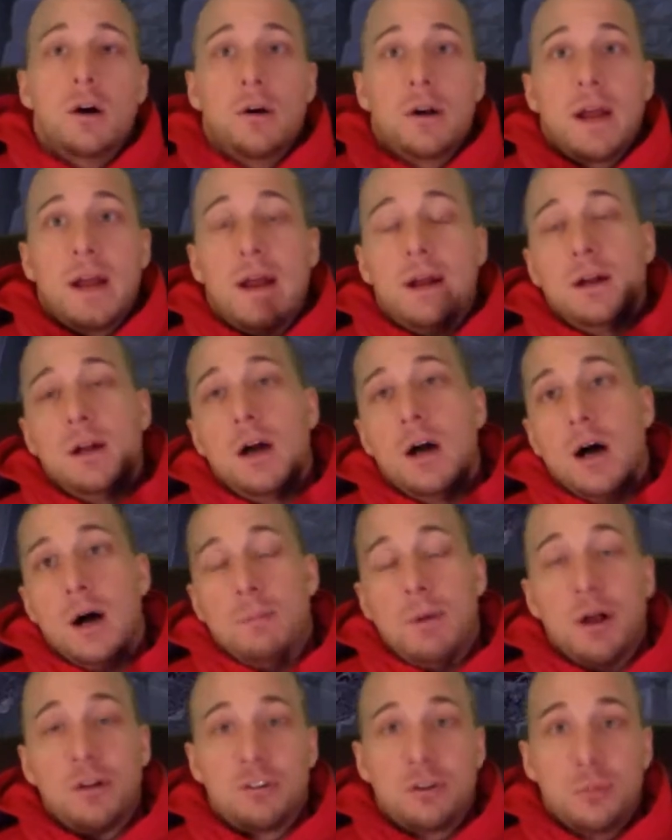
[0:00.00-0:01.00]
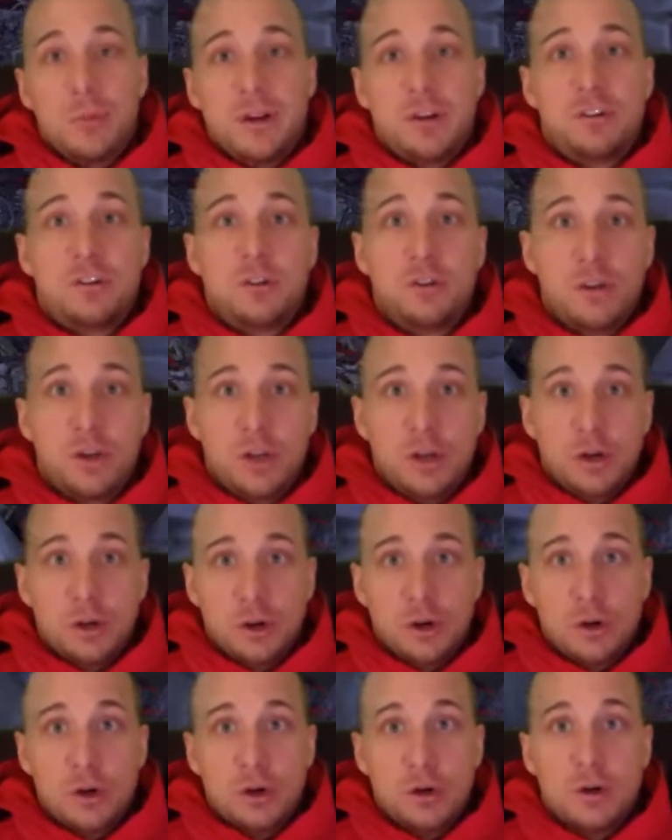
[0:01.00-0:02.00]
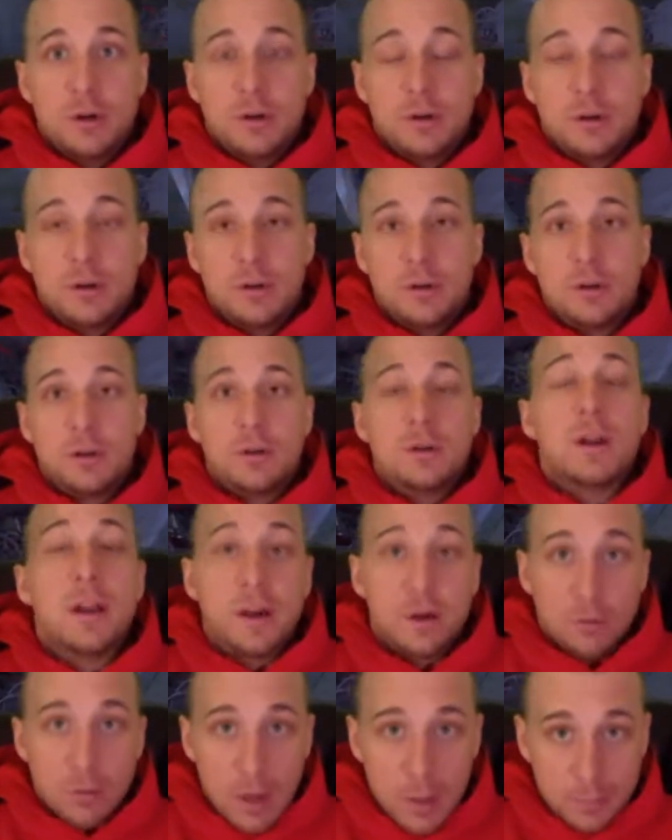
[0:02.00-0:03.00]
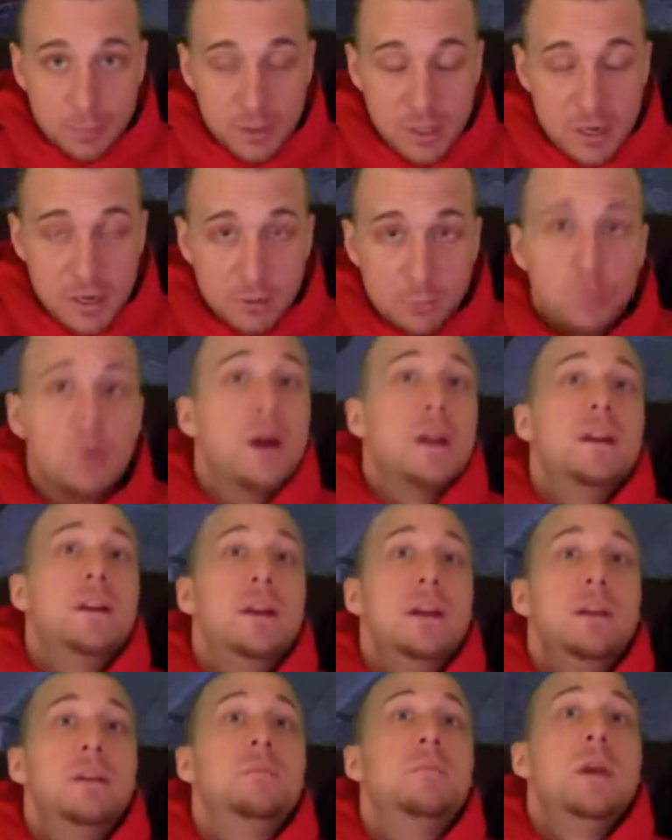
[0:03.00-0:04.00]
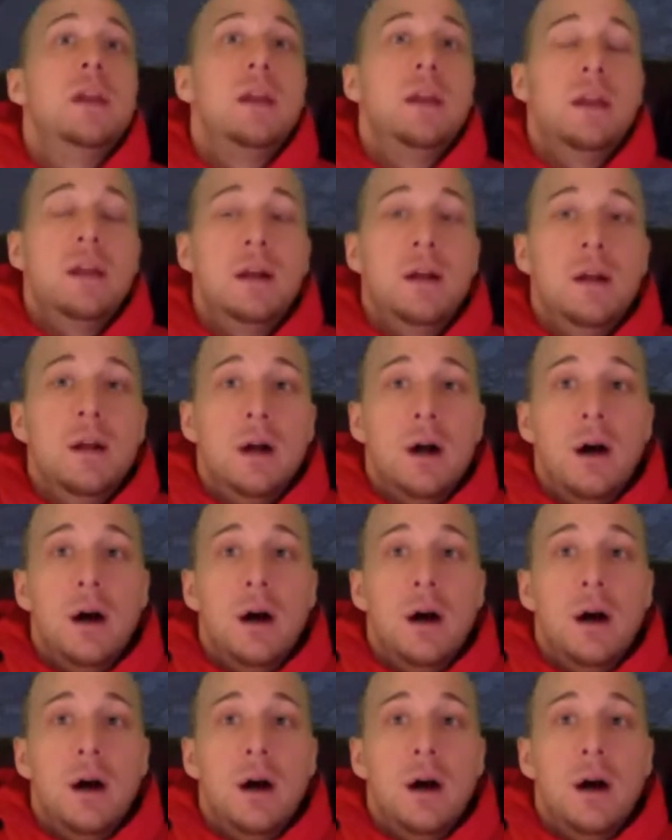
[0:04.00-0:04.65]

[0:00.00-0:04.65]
Okay. Also make sure that you're interrupting when need be.